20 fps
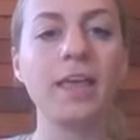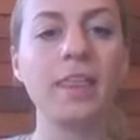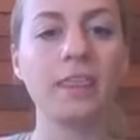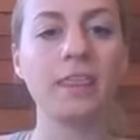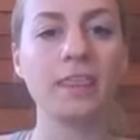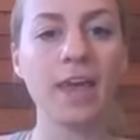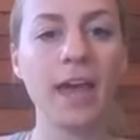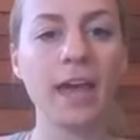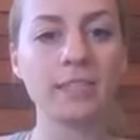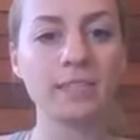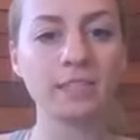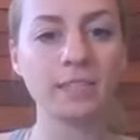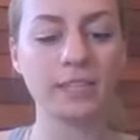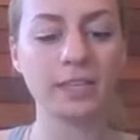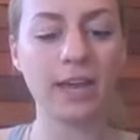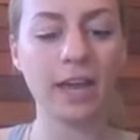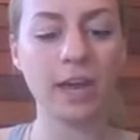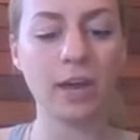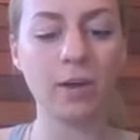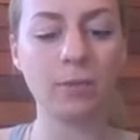that's going
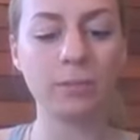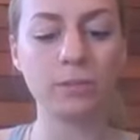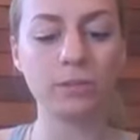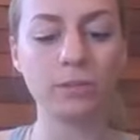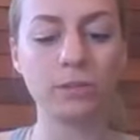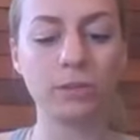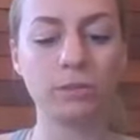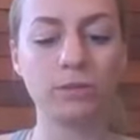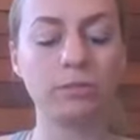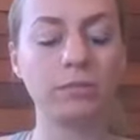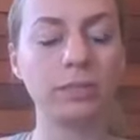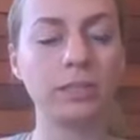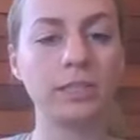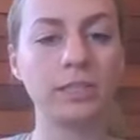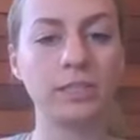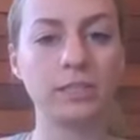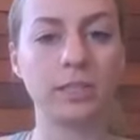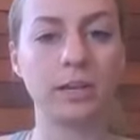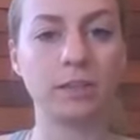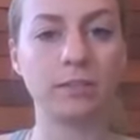to help slow the
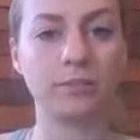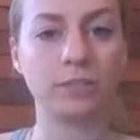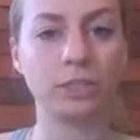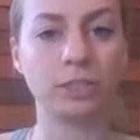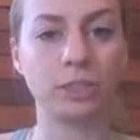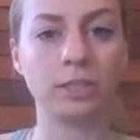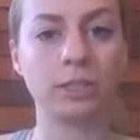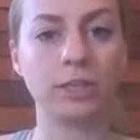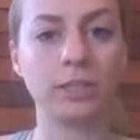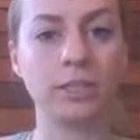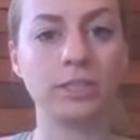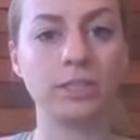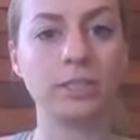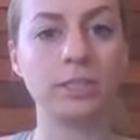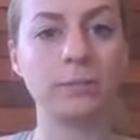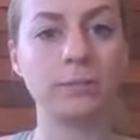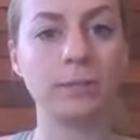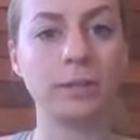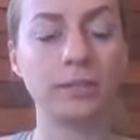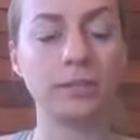release of sugar into
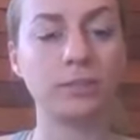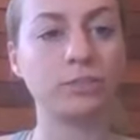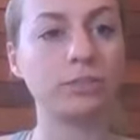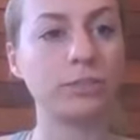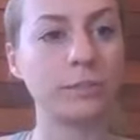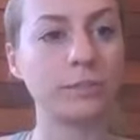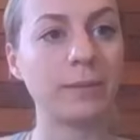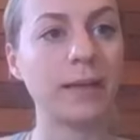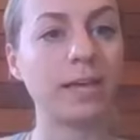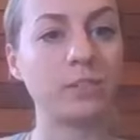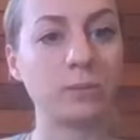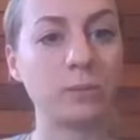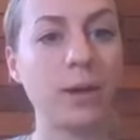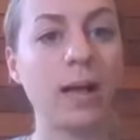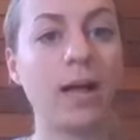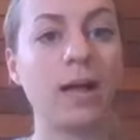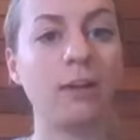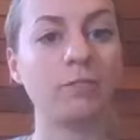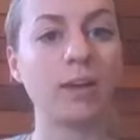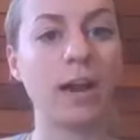your bloodstream as
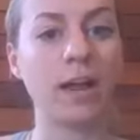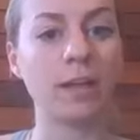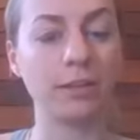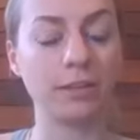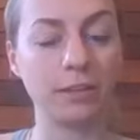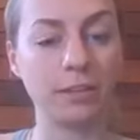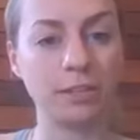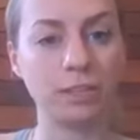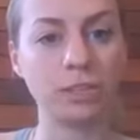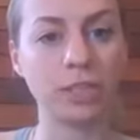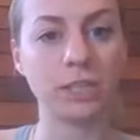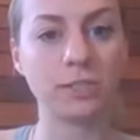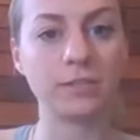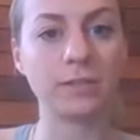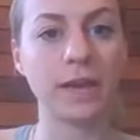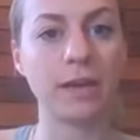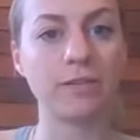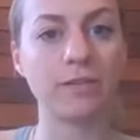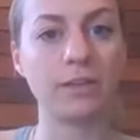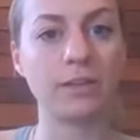well, rather than just
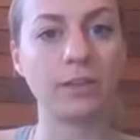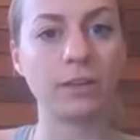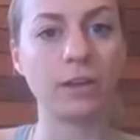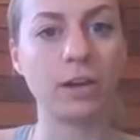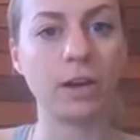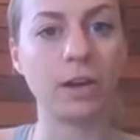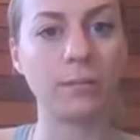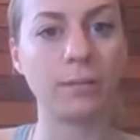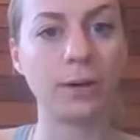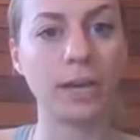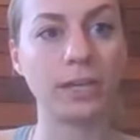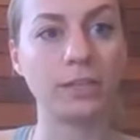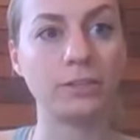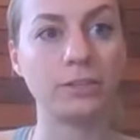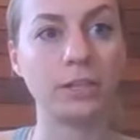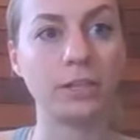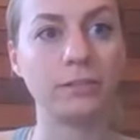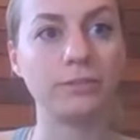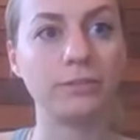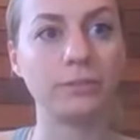having the
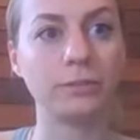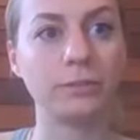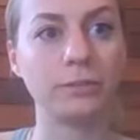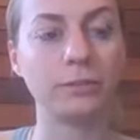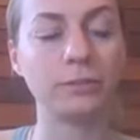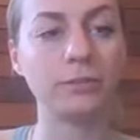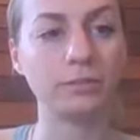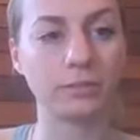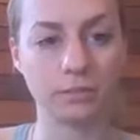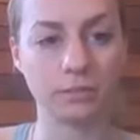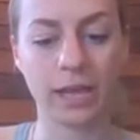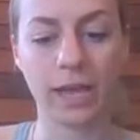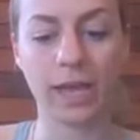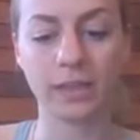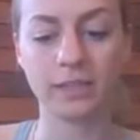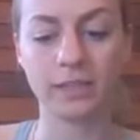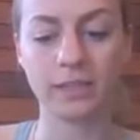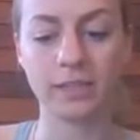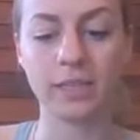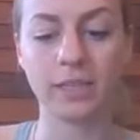carbohydrate food
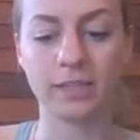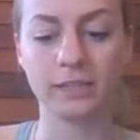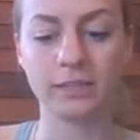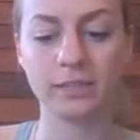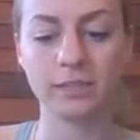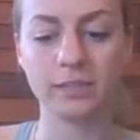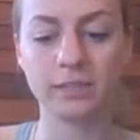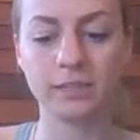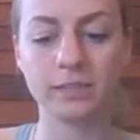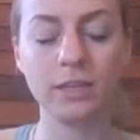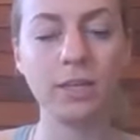as is.